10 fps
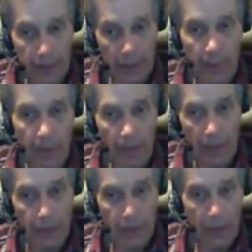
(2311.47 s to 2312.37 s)
Typically
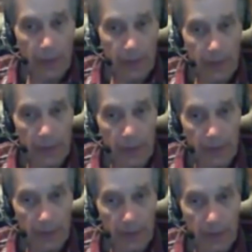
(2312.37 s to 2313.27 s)
I treat,
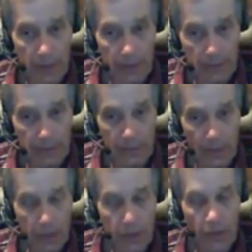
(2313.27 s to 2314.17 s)

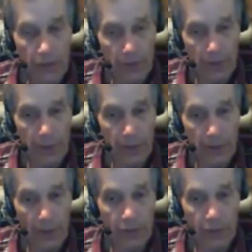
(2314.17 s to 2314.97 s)
when I start treating,